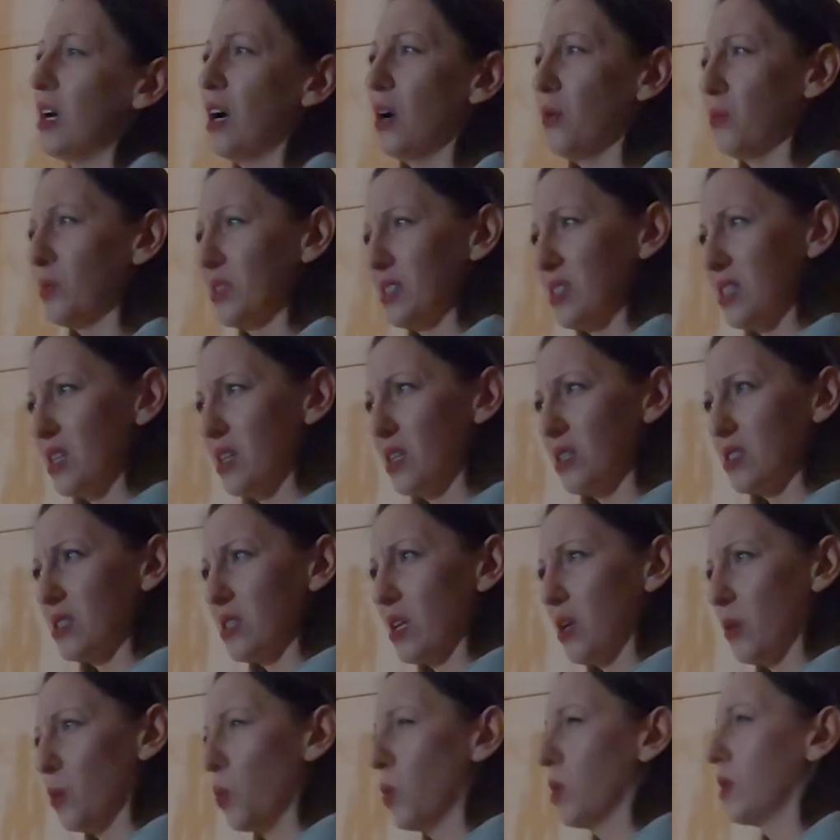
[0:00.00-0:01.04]
I would say it's
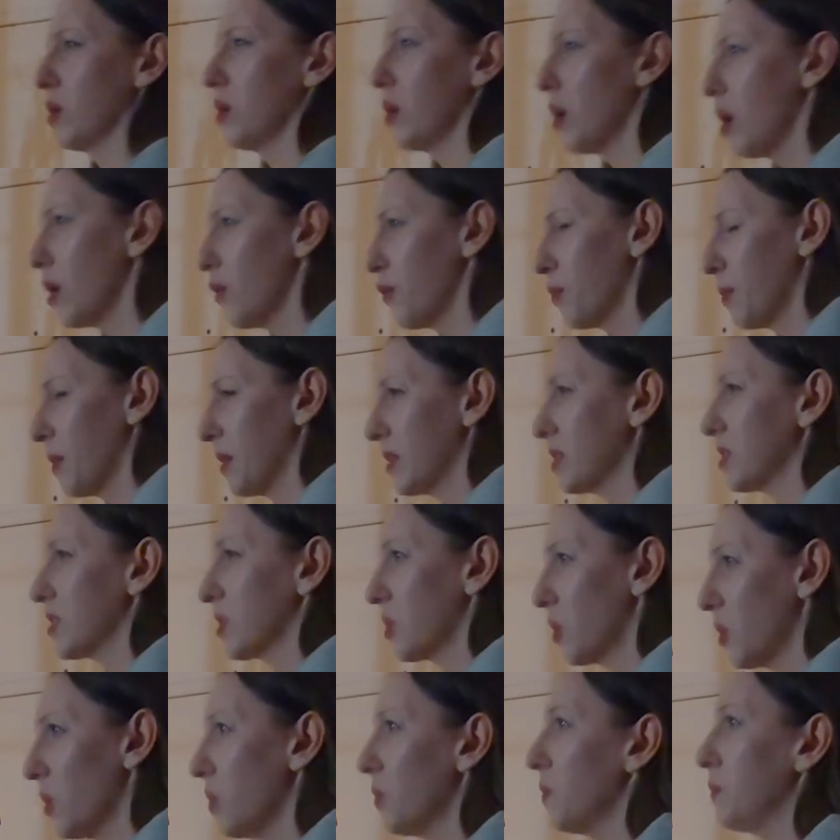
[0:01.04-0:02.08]
like 1.5 months
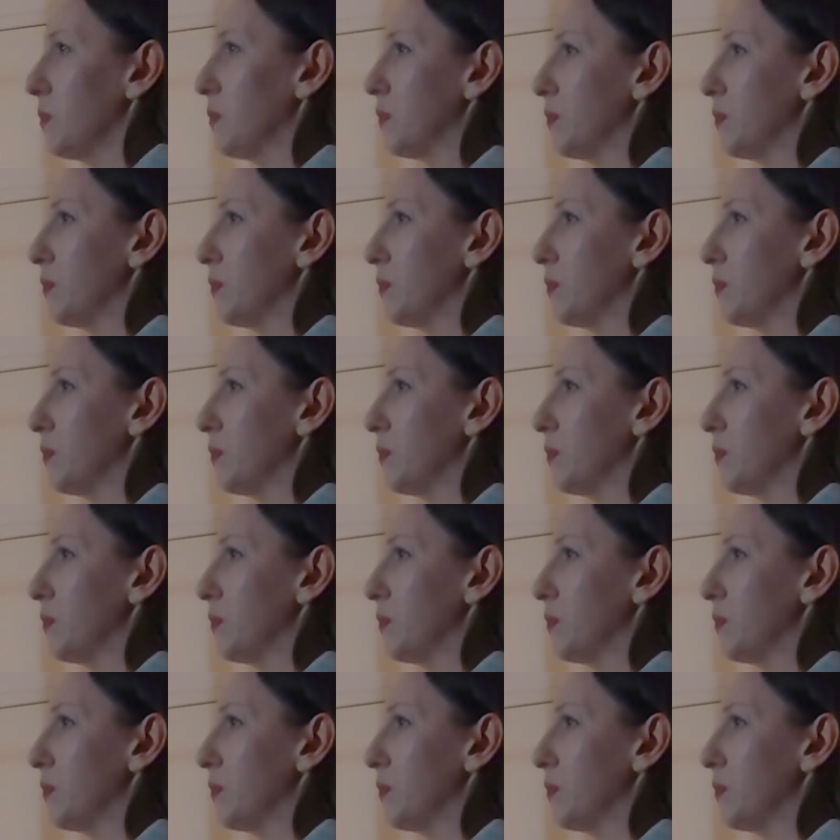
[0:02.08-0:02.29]
ago.